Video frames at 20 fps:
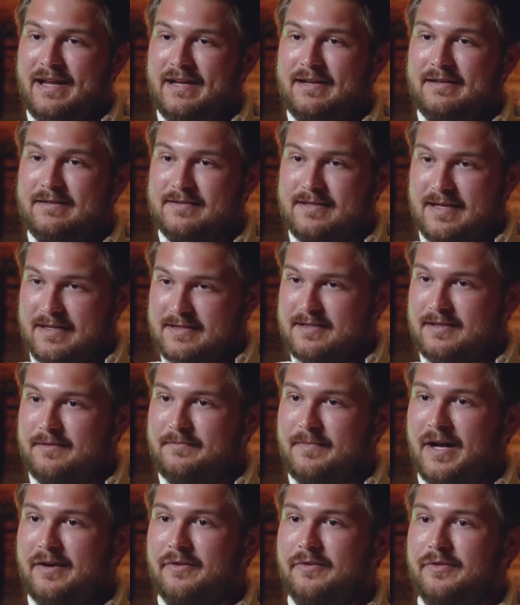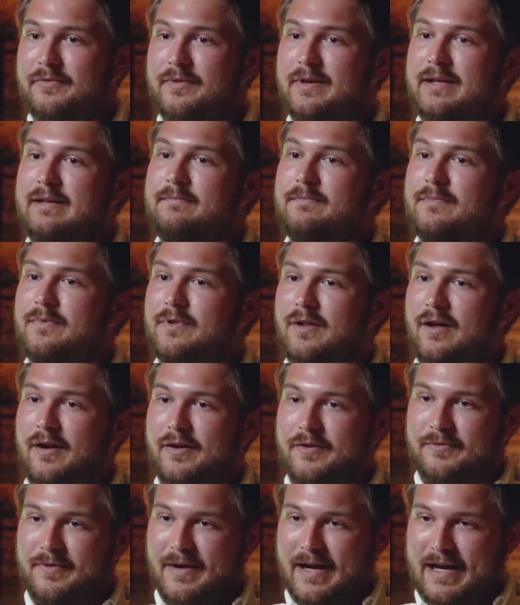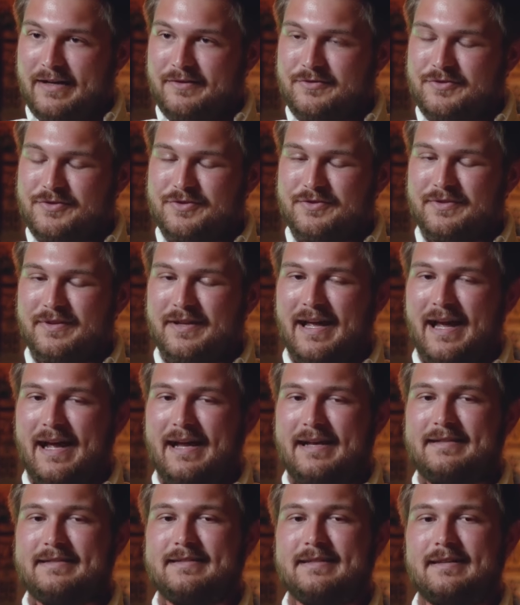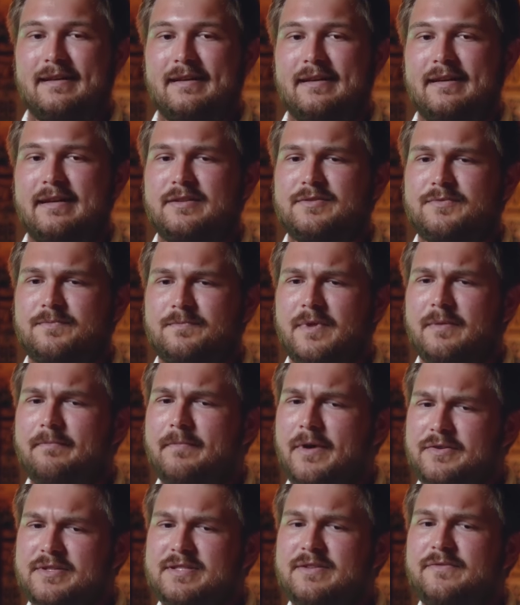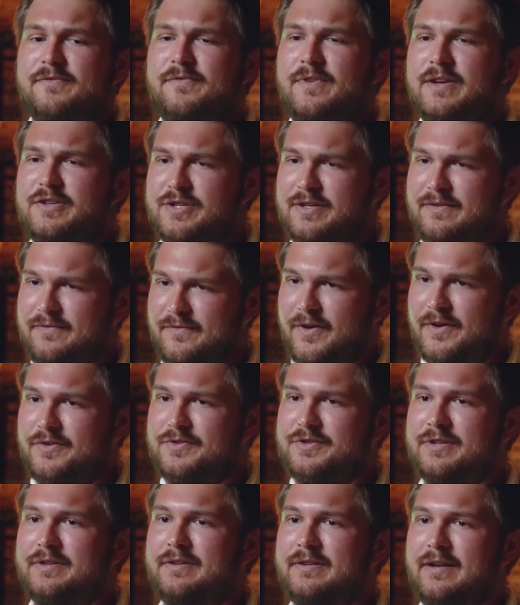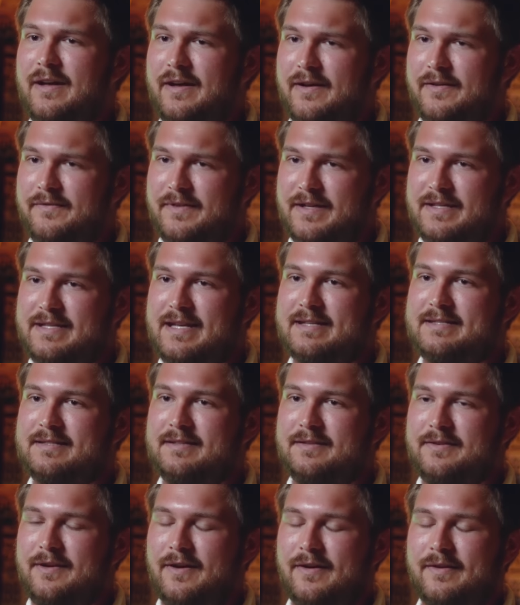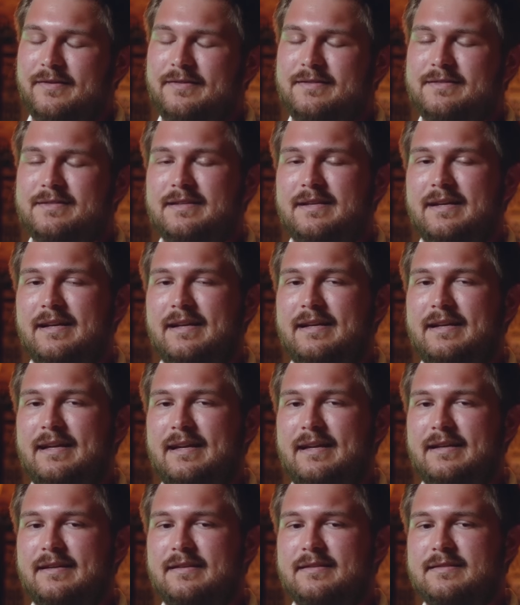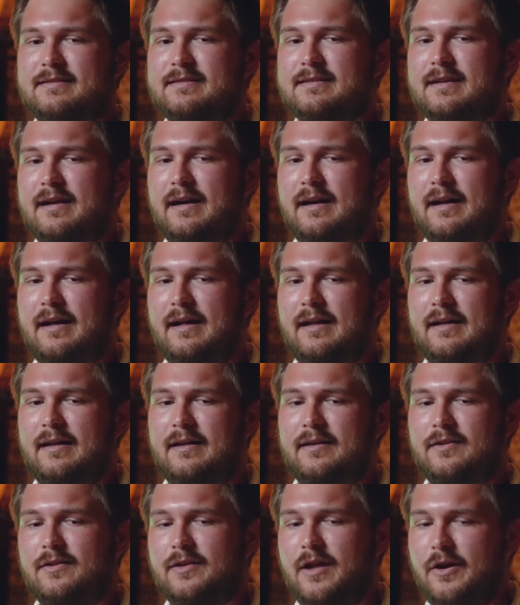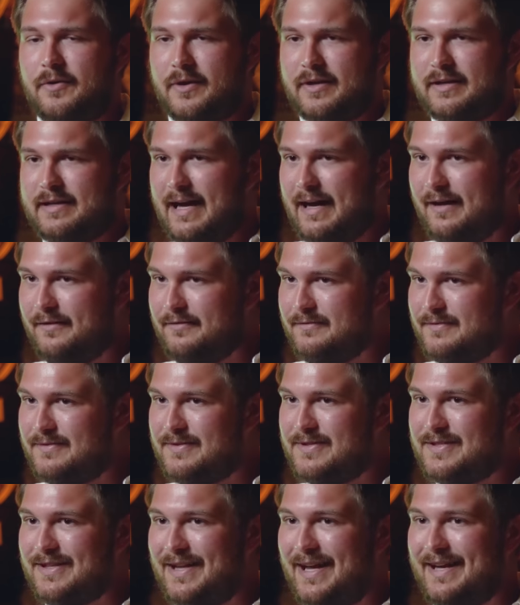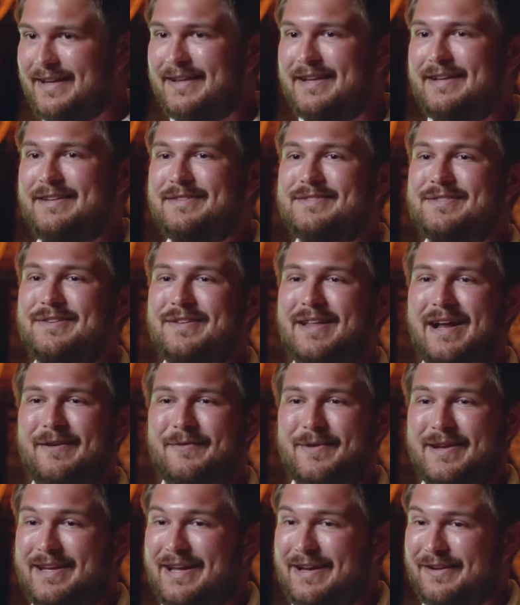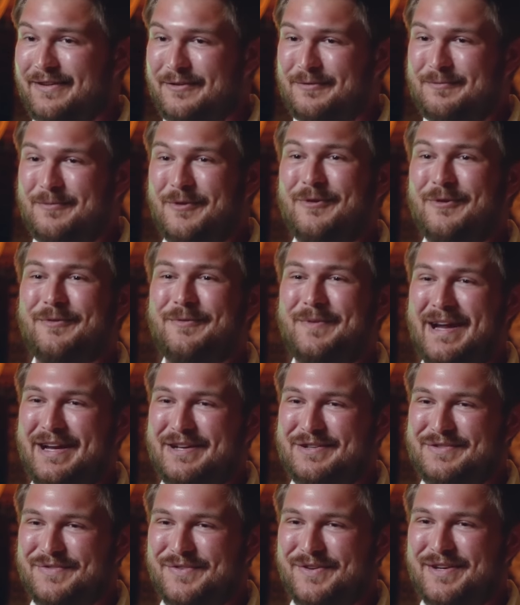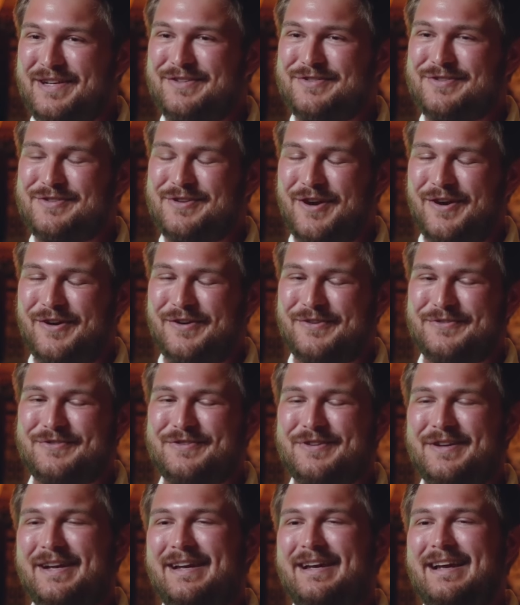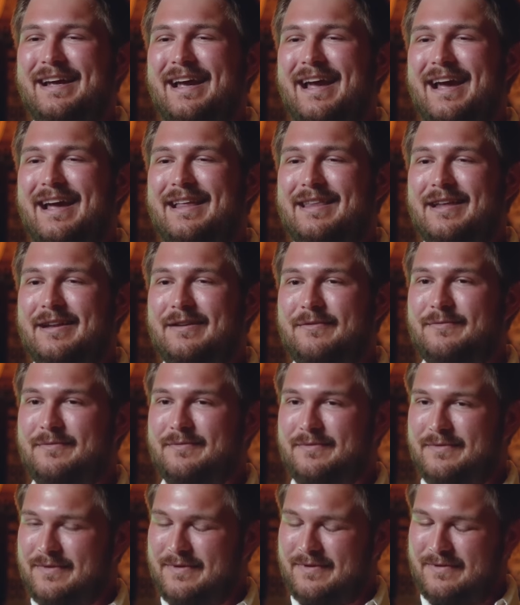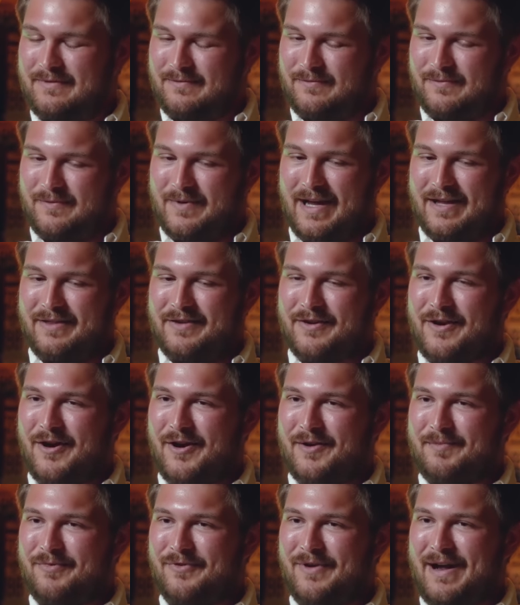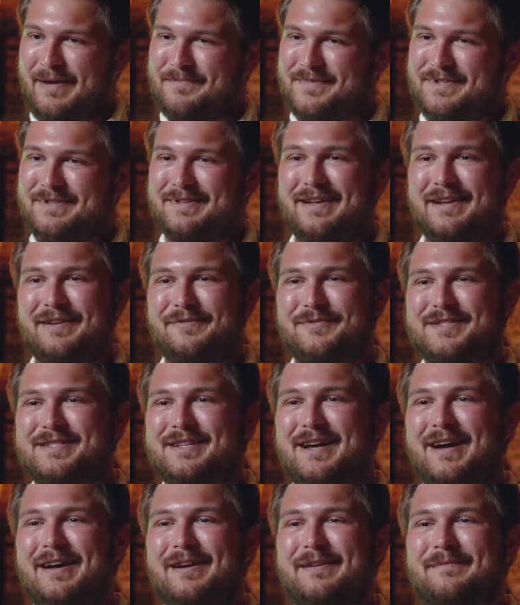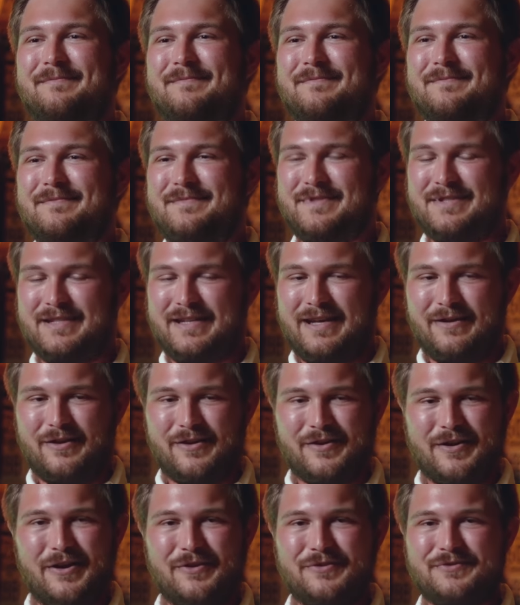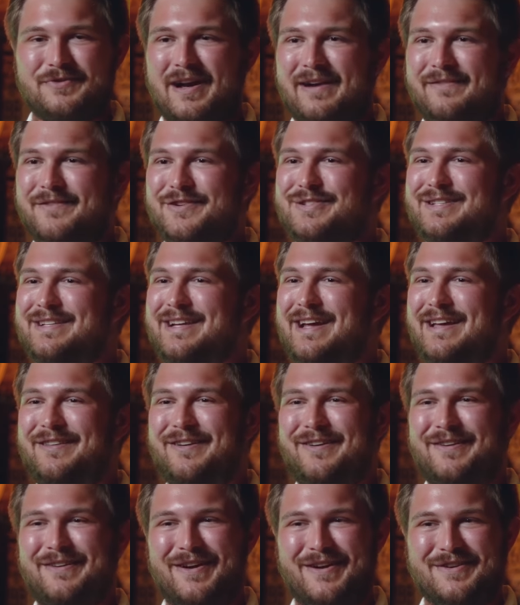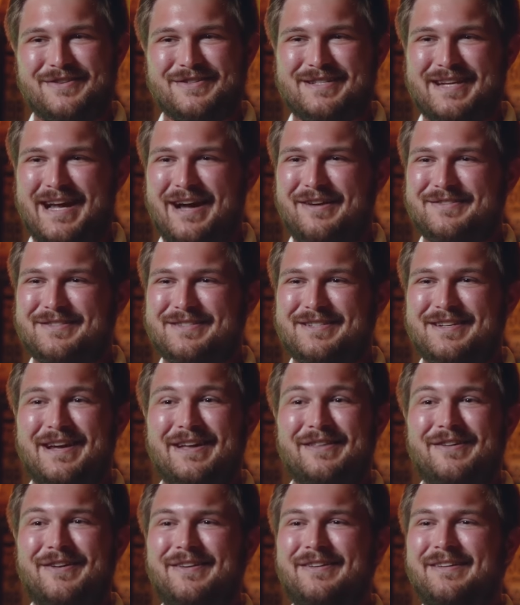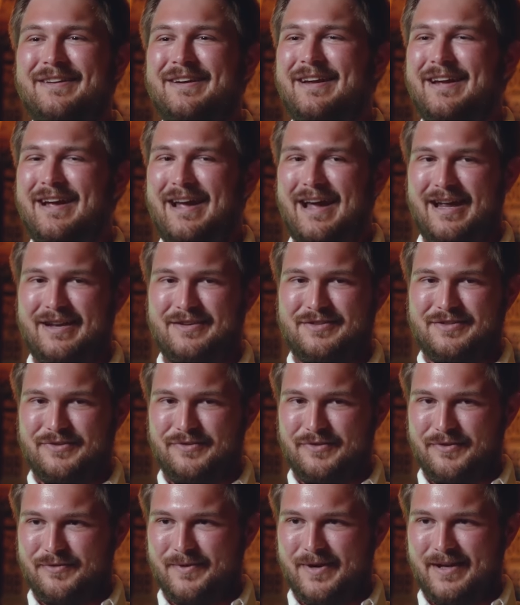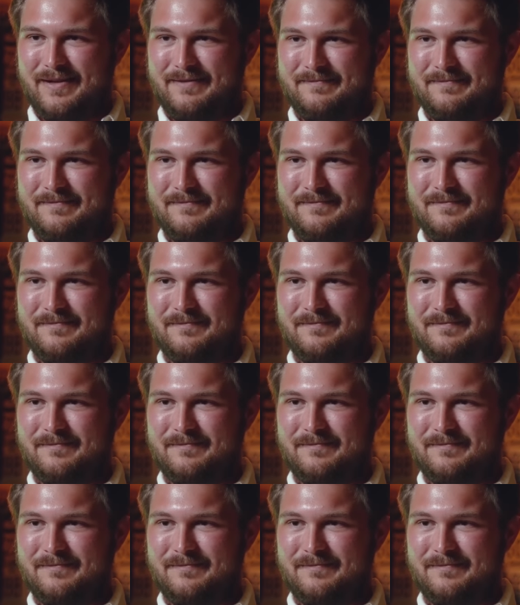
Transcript: a Tesla Model 3 long range that uh, is the most efficient version of the Tesla cars. It is uh, lowered down slightly so that we can get a little more range for each charge. And then we had the car prepped and it was time to get our co-drivers together, our scouts together, and do the run.